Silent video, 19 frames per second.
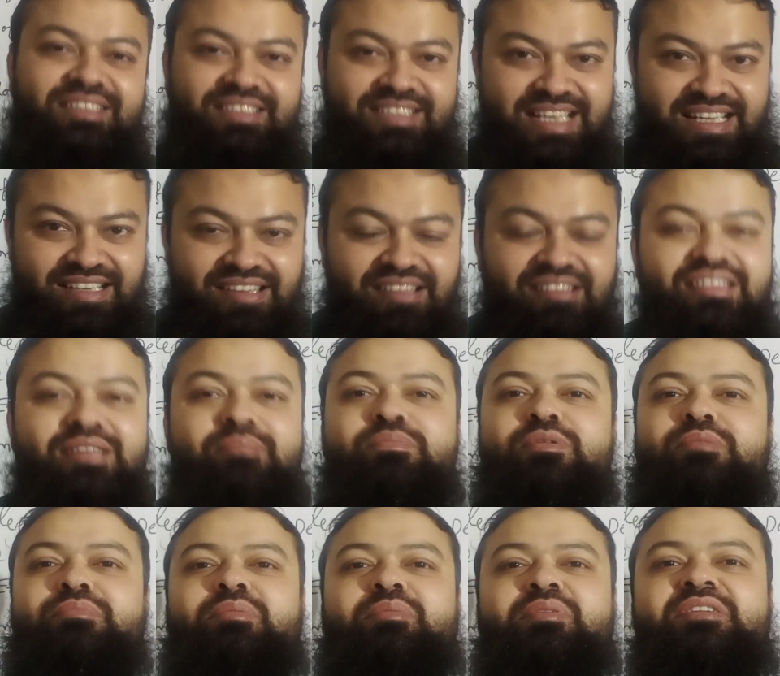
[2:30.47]
That is the
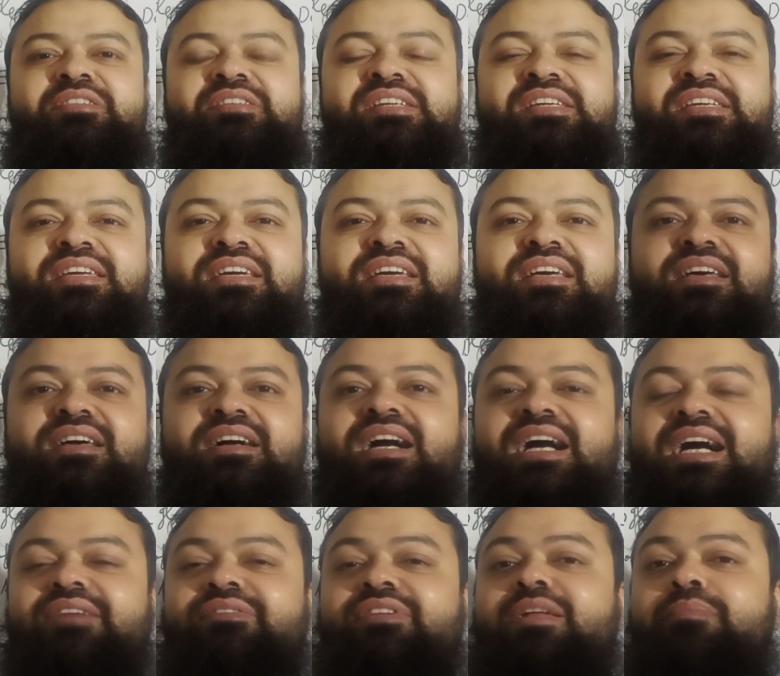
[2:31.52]
probability.
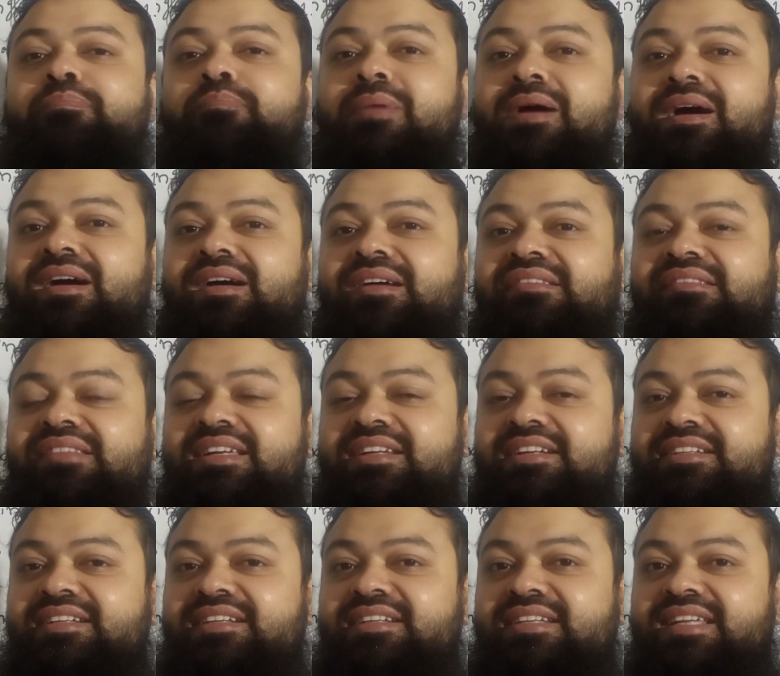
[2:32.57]
I will pass the
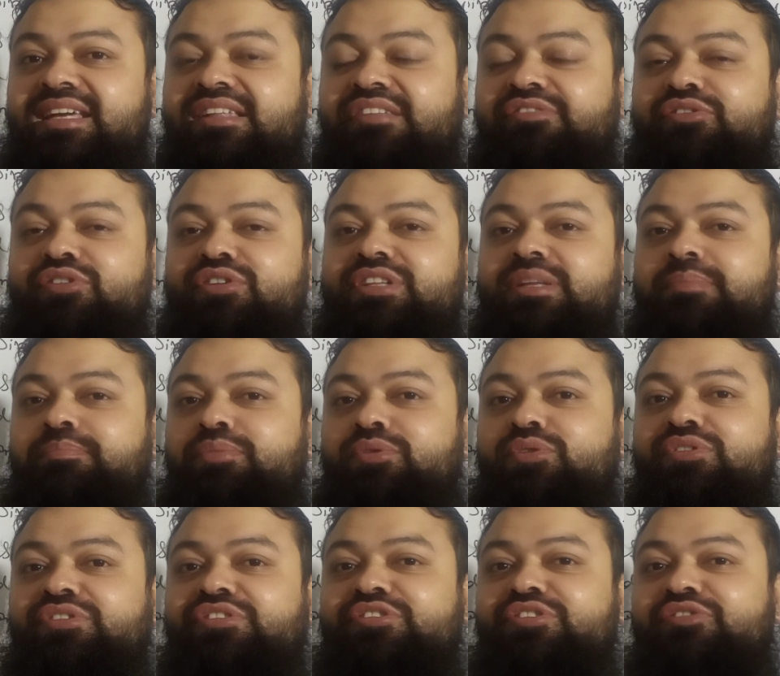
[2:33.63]
written test for the
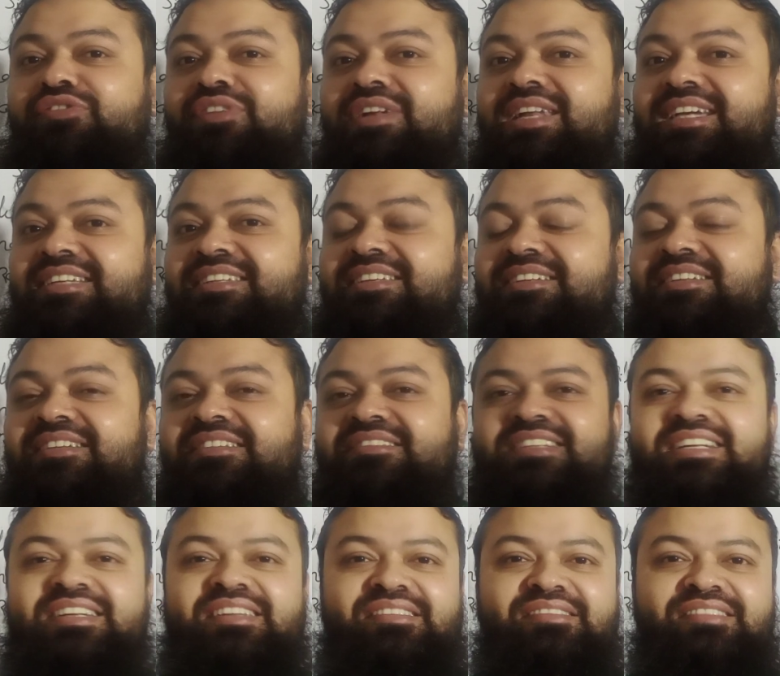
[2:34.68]
post of lecturer
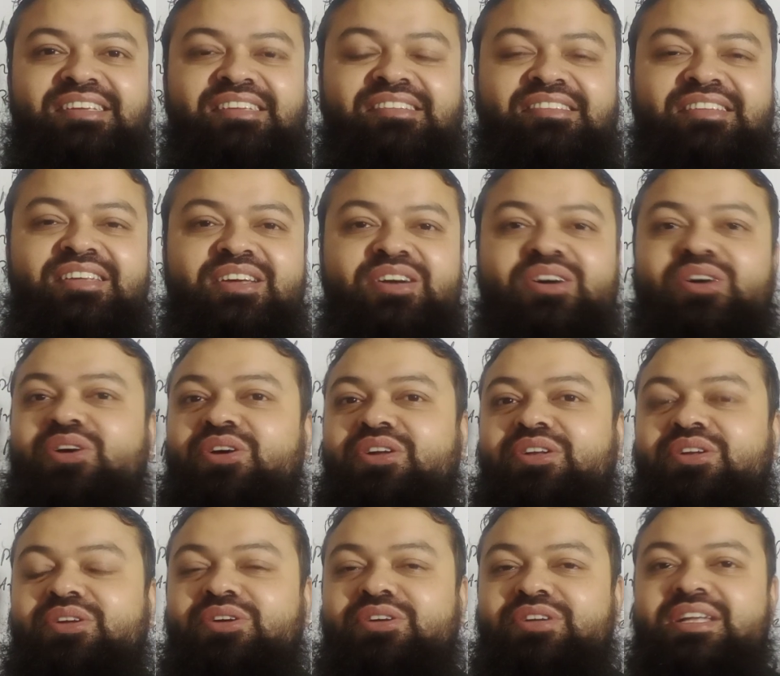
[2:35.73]
statistics or
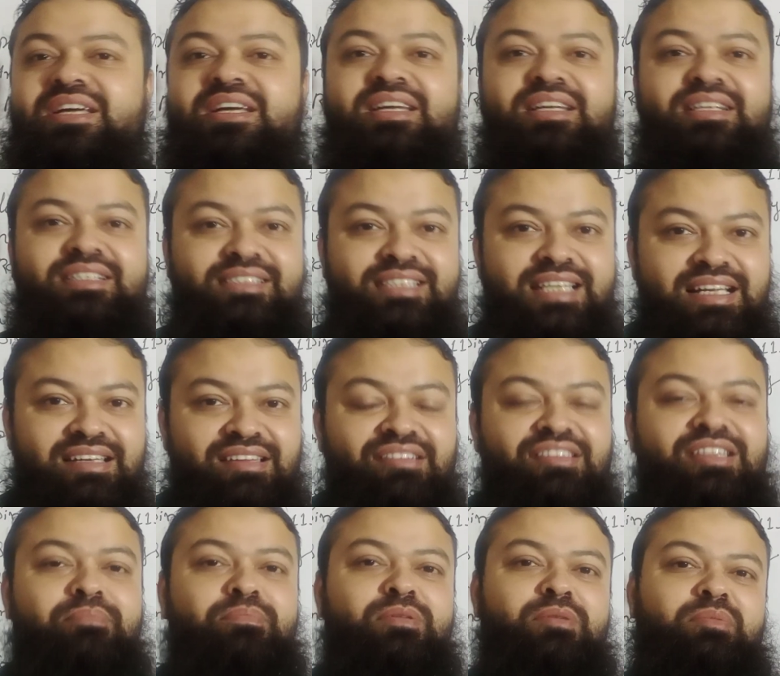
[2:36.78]
not. That
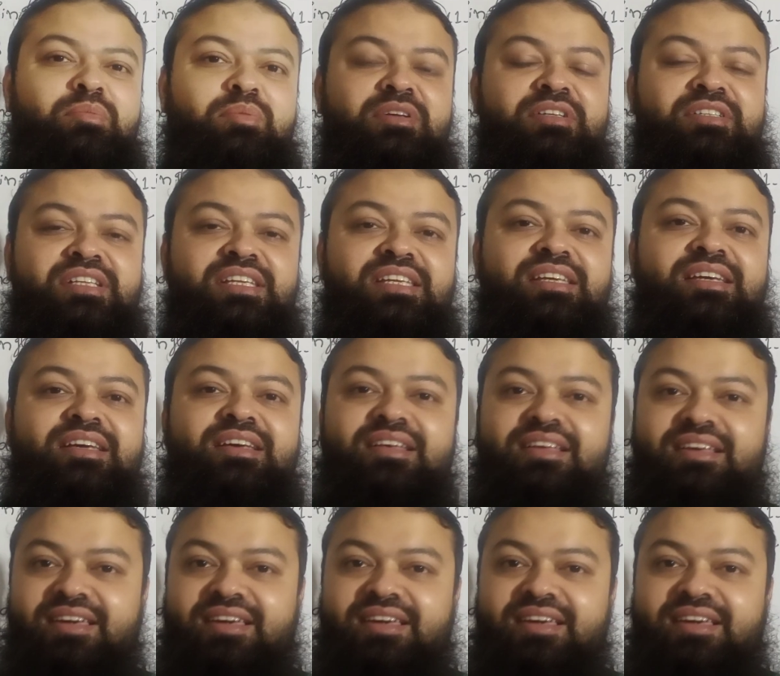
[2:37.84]
is the probability.